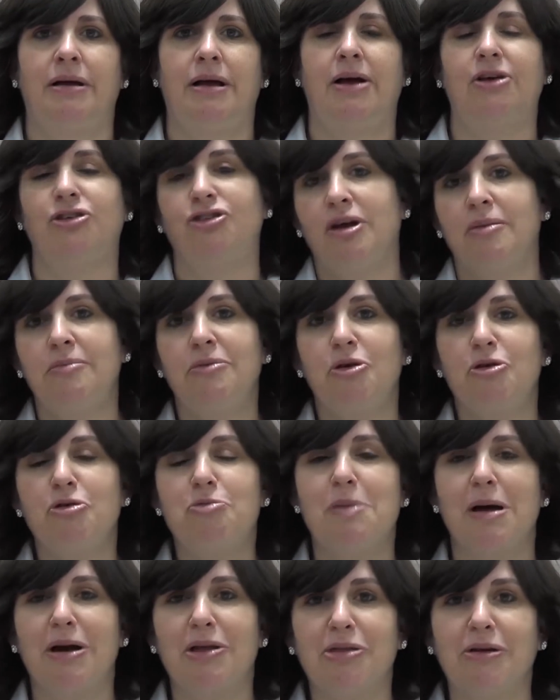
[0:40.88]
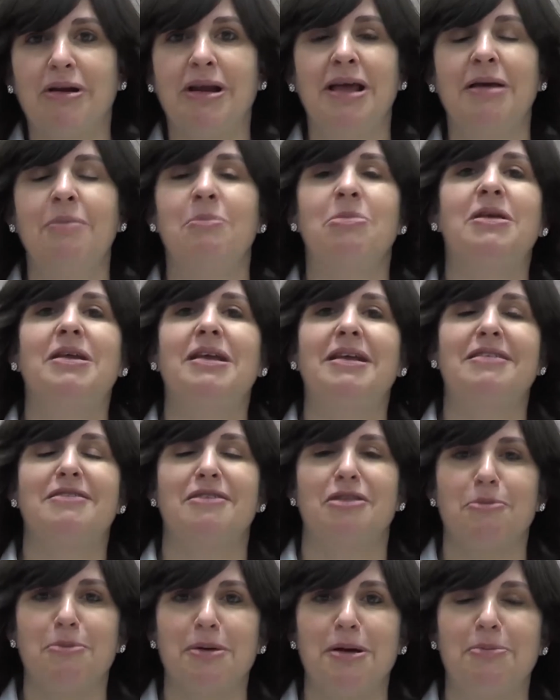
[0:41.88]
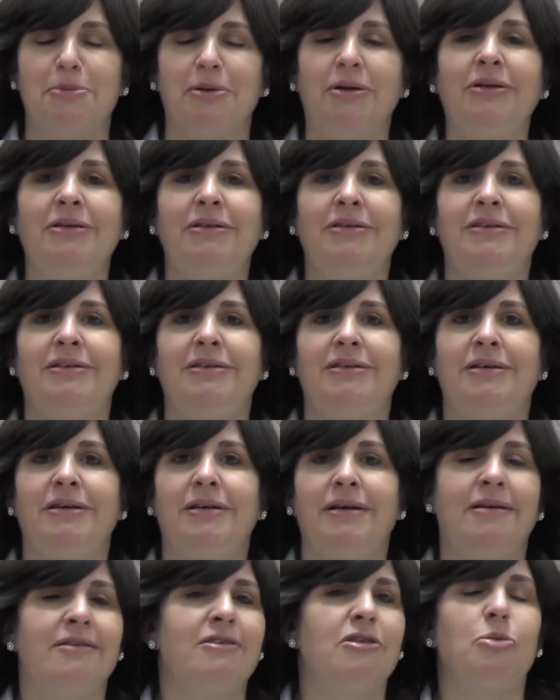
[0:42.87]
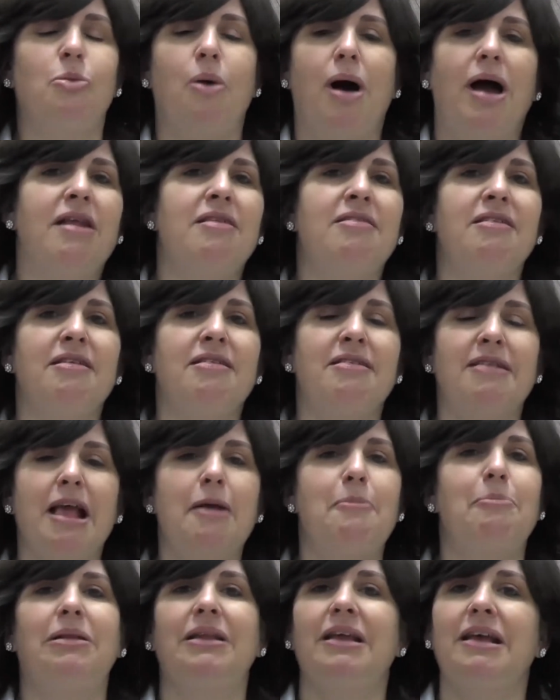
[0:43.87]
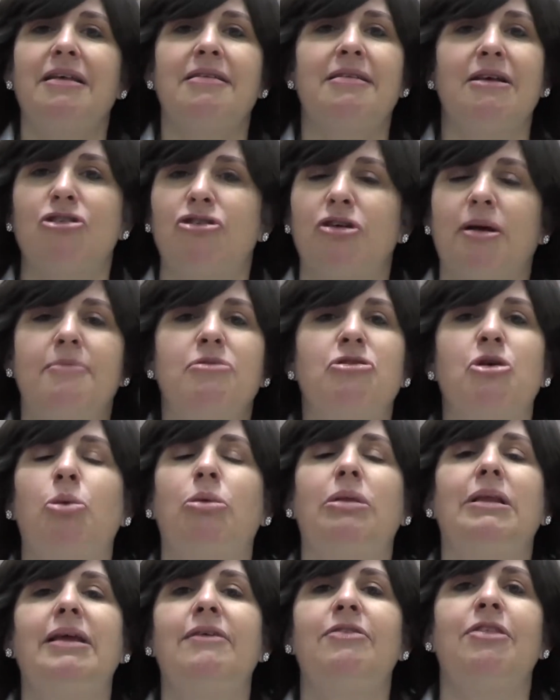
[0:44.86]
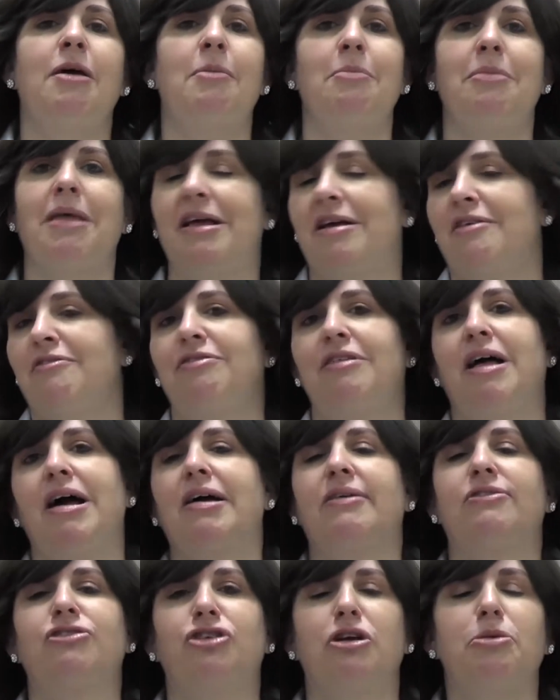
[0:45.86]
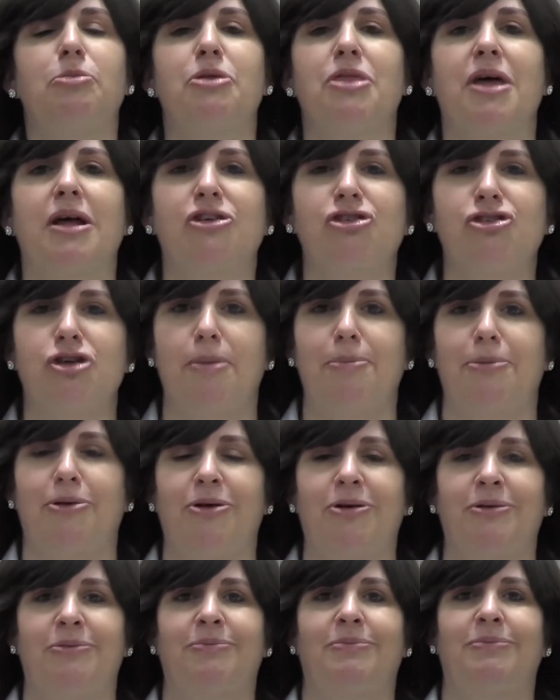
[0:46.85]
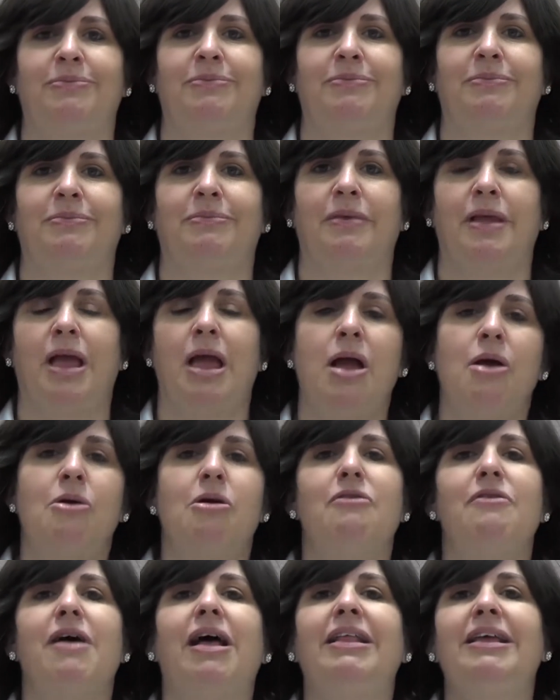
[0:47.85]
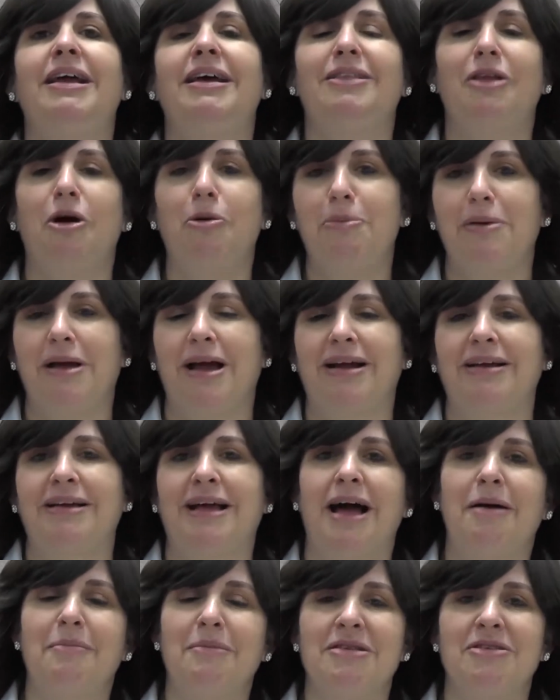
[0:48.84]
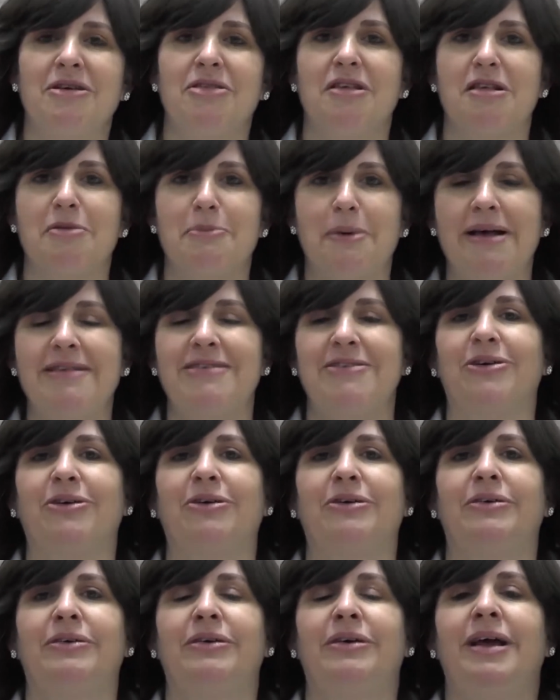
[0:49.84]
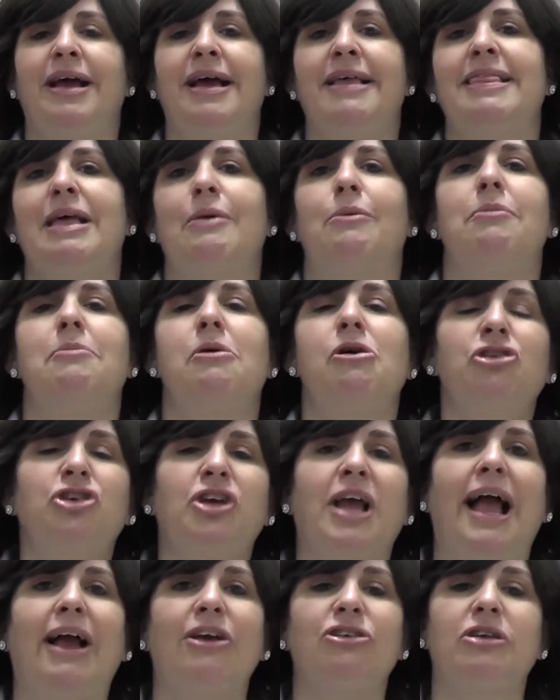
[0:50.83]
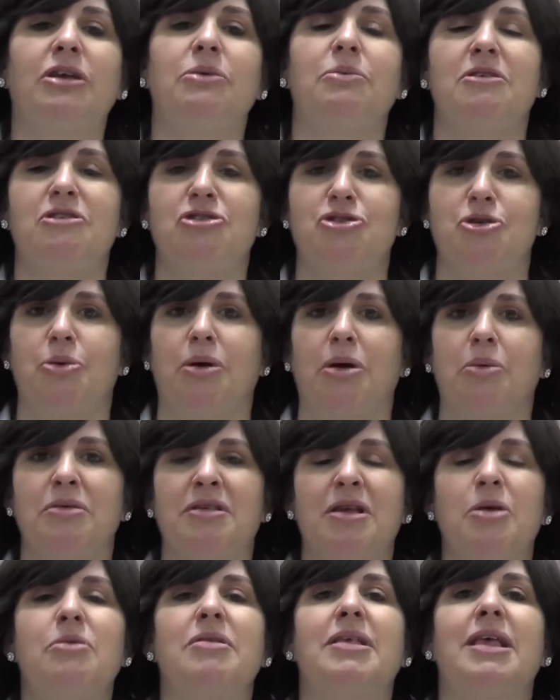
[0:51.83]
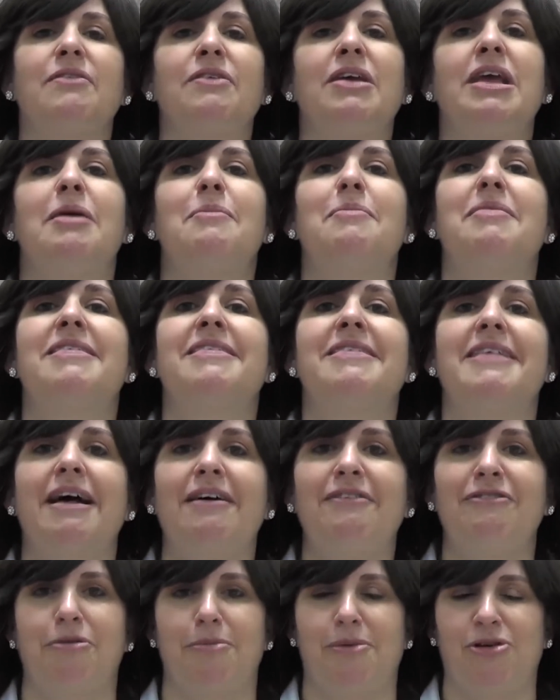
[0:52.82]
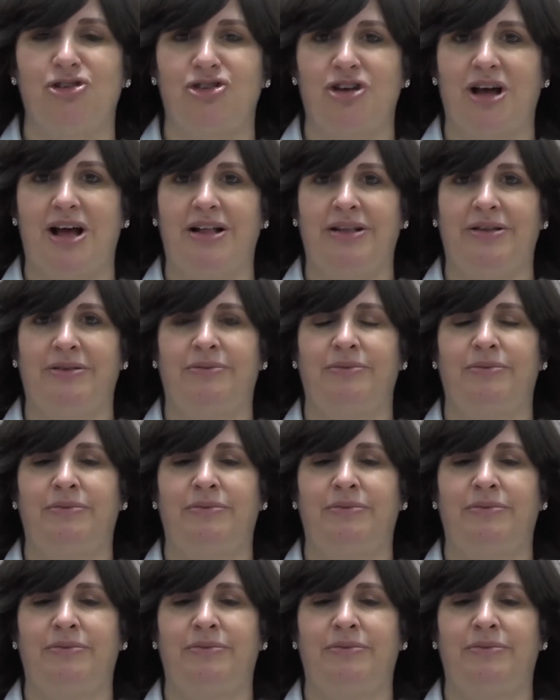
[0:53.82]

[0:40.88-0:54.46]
Hashem knows better than him the needs of the people. So why does he say, please Hashem, don't leave them like a flock of sheep without a shepherd? Rav Eli Alopian comments on this pasuk that what Moshe actually was doing was he was giving himself a mashal.